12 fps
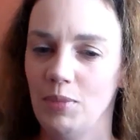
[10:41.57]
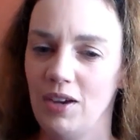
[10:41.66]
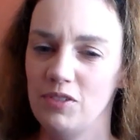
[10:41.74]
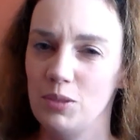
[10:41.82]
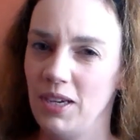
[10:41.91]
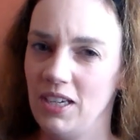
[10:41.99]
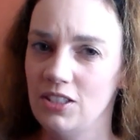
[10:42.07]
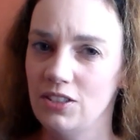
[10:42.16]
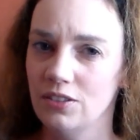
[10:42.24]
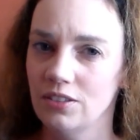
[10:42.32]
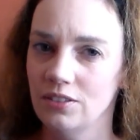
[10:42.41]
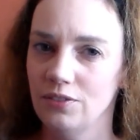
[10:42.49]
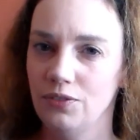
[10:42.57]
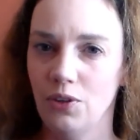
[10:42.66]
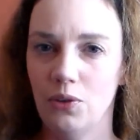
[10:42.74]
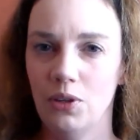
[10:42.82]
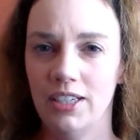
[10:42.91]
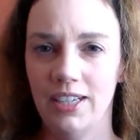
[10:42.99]
have space
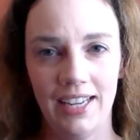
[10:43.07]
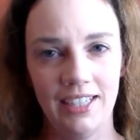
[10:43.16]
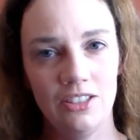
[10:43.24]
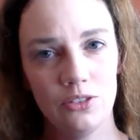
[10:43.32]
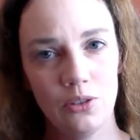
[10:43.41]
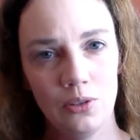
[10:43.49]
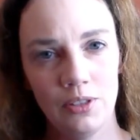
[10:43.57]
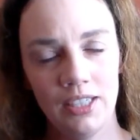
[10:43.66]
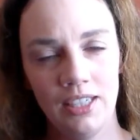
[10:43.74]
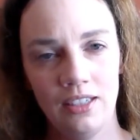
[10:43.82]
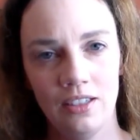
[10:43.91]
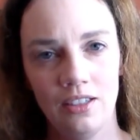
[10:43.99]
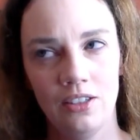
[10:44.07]
for an Annie story